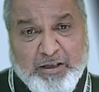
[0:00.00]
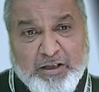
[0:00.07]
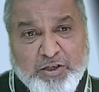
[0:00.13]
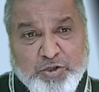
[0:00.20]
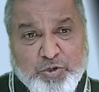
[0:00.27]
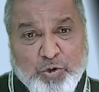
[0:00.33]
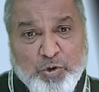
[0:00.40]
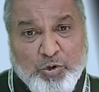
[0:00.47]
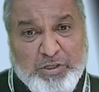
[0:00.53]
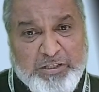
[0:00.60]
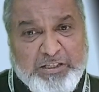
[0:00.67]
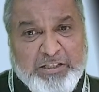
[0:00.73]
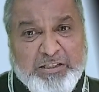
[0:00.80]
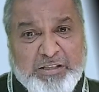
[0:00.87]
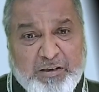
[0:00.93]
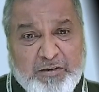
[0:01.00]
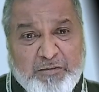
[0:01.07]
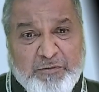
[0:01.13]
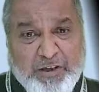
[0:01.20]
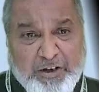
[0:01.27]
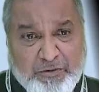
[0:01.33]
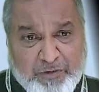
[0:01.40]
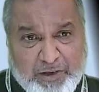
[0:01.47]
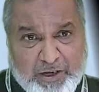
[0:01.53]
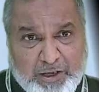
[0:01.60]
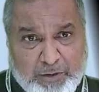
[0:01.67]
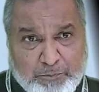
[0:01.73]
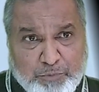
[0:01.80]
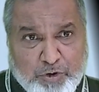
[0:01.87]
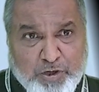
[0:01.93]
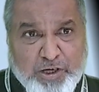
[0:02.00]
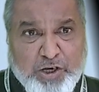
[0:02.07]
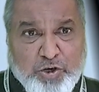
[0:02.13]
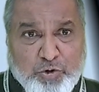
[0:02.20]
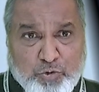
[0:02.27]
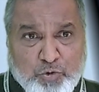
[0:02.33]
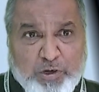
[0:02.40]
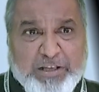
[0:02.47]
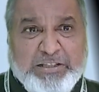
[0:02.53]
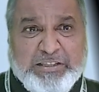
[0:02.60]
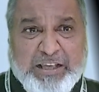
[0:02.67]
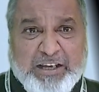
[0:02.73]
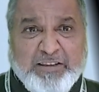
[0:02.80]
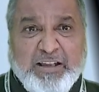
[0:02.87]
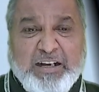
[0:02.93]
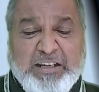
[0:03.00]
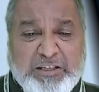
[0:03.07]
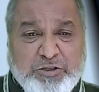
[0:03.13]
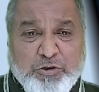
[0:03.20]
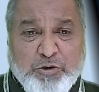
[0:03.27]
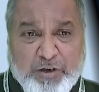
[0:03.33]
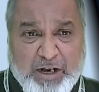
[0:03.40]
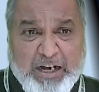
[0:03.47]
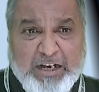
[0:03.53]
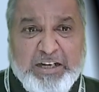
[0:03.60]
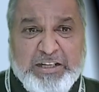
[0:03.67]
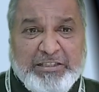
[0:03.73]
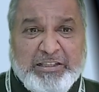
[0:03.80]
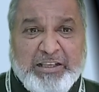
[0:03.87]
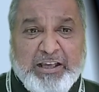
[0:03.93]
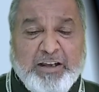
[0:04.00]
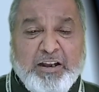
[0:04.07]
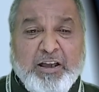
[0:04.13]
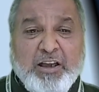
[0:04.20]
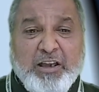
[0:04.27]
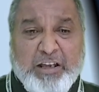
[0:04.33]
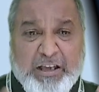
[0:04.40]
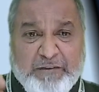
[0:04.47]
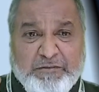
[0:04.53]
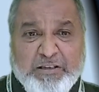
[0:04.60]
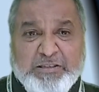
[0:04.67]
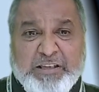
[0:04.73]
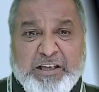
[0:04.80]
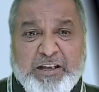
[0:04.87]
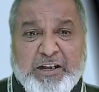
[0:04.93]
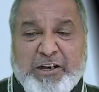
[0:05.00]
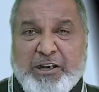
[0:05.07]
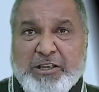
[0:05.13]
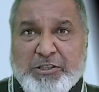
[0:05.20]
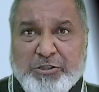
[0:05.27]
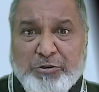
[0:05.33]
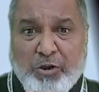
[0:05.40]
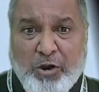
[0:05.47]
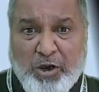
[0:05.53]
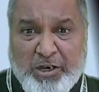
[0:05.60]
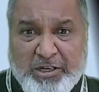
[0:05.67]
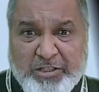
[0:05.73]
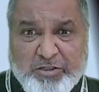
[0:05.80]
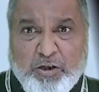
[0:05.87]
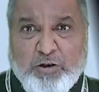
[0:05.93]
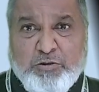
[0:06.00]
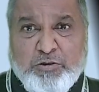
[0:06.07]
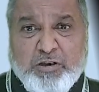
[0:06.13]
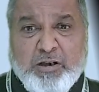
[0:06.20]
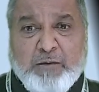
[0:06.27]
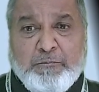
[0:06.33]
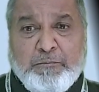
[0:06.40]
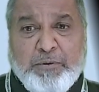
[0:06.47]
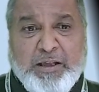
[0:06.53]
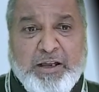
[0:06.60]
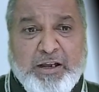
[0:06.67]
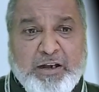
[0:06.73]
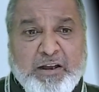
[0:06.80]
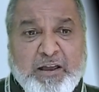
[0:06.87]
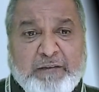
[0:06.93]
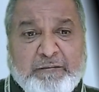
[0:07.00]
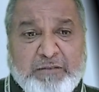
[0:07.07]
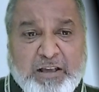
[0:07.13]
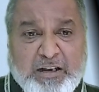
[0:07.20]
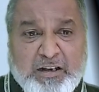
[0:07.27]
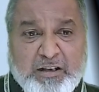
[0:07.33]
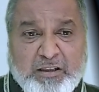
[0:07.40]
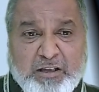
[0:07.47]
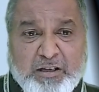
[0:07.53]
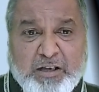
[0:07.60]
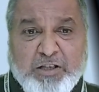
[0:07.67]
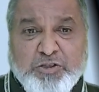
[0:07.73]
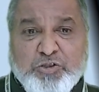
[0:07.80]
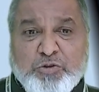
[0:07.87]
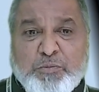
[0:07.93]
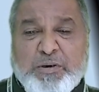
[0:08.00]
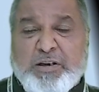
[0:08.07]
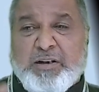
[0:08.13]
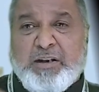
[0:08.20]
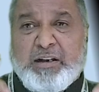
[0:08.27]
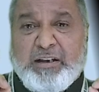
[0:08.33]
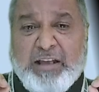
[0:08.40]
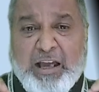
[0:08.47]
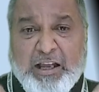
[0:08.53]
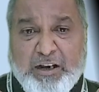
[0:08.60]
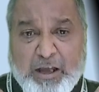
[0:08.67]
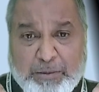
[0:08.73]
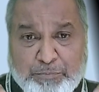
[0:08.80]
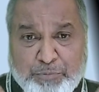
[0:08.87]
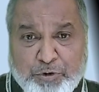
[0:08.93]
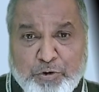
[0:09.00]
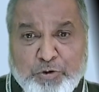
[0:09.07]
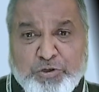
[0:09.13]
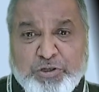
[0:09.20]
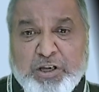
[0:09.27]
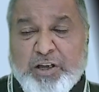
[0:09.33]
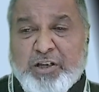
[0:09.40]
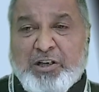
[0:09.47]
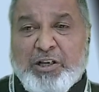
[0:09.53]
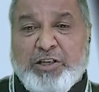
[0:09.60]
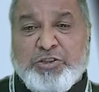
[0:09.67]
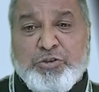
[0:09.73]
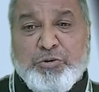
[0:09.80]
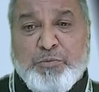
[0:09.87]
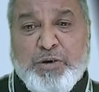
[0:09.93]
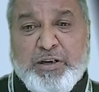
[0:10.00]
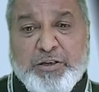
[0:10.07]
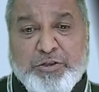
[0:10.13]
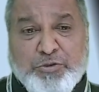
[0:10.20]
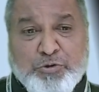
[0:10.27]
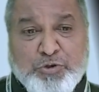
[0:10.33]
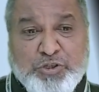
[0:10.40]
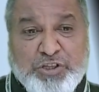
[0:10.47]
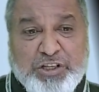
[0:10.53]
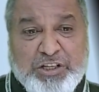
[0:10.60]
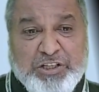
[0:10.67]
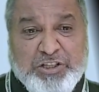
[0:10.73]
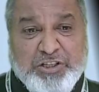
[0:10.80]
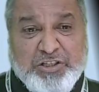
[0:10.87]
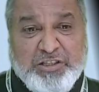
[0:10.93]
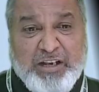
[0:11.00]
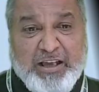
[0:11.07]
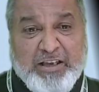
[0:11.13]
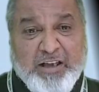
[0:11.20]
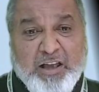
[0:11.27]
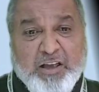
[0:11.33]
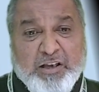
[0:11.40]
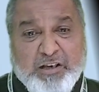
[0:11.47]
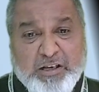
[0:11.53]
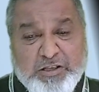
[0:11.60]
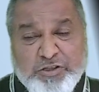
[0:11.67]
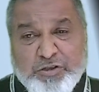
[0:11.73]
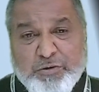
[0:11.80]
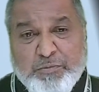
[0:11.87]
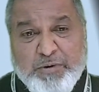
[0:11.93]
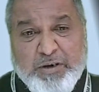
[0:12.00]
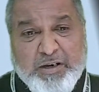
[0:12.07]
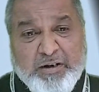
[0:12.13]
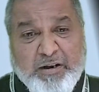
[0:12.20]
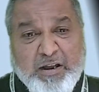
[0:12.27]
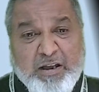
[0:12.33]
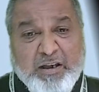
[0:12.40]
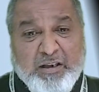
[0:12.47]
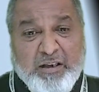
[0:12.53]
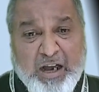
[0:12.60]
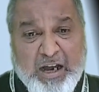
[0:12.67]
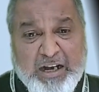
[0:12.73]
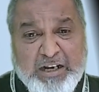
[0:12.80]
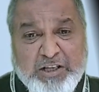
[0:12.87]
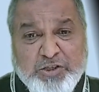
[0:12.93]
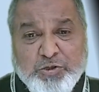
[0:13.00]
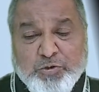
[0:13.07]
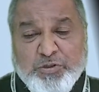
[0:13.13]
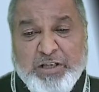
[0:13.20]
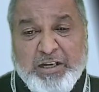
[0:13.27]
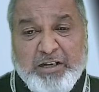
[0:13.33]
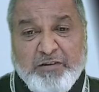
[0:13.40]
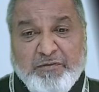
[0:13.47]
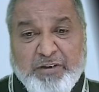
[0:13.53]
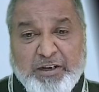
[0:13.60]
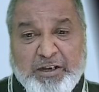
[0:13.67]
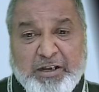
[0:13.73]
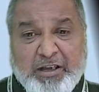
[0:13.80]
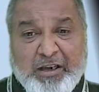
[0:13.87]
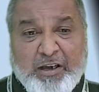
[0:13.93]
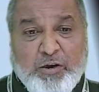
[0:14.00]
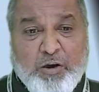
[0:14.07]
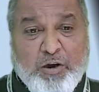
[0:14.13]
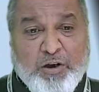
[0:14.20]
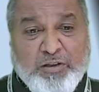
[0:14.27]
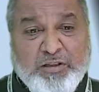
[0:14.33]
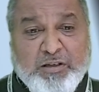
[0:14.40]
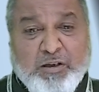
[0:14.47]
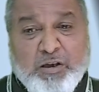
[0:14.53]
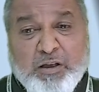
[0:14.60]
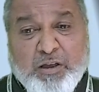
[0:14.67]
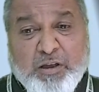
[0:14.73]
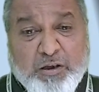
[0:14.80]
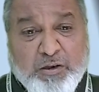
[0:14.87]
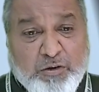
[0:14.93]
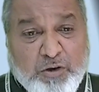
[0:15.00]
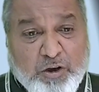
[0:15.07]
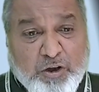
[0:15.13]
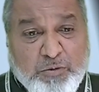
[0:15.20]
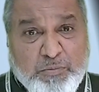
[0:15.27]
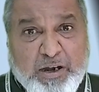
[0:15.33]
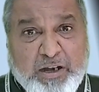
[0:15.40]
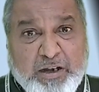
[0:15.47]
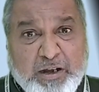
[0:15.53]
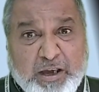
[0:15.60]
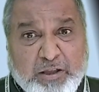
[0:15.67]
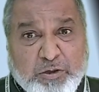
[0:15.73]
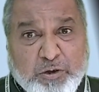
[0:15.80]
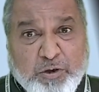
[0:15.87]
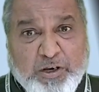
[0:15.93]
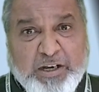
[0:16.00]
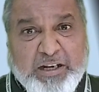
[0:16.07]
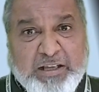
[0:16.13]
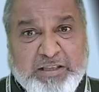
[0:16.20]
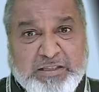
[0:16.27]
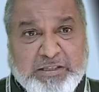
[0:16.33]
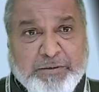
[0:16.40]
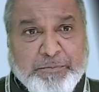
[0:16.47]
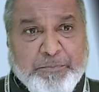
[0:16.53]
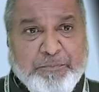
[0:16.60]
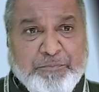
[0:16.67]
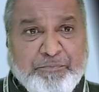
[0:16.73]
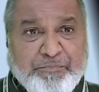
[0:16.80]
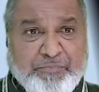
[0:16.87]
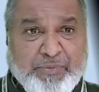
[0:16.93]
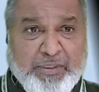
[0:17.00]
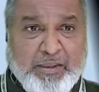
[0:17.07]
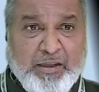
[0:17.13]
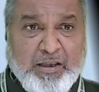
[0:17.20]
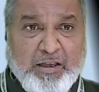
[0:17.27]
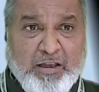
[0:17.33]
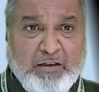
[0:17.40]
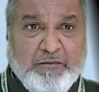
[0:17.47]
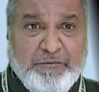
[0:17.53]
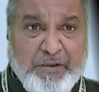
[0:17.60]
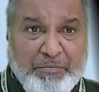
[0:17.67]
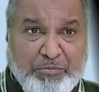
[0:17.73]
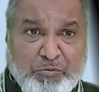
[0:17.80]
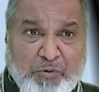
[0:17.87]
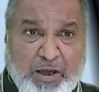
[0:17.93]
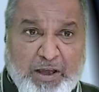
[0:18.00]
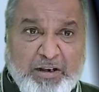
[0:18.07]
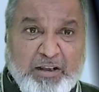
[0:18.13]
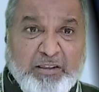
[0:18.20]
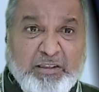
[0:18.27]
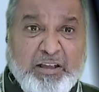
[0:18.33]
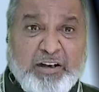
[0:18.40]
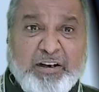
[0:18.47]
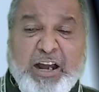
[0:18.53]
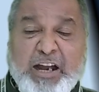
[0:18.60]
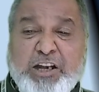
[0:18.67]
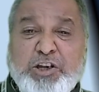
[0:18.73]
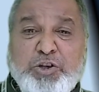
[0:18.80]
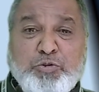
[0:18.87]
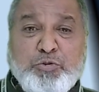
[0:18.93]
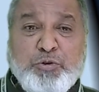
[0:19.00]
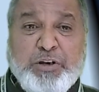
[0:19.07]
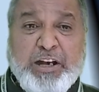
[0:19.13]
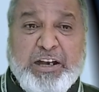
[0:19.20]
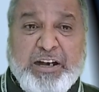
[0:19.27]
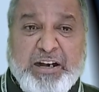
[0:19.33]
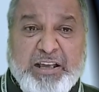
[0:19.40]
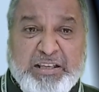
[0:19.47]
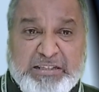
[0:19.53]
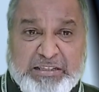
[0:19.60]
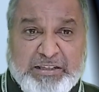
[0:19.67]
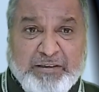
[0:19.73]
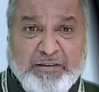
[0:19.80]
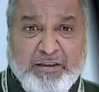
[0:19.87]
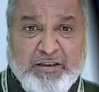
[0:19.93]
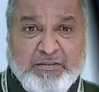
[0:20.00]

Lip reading: So this is a very important tool is there. That is your right is there. If the seller does not resolve your complaint, then the consumer can approach consumer associations like Consumer Guidance Society of India or the government authorities. Fifth one, the right to redress.